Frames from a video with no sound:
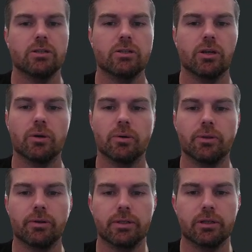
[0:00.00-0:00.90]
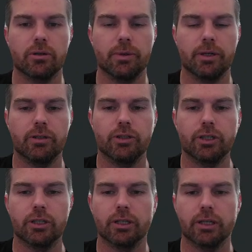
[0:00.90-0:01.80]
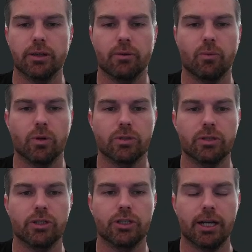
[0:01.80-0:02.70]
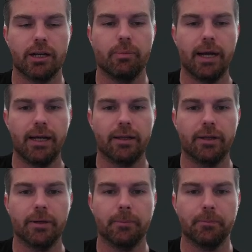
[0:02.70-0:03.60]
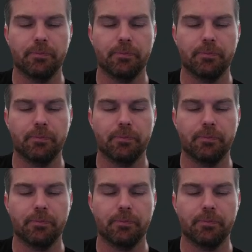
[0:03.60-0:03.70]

So there is going to be a good chunk that wants to check back here.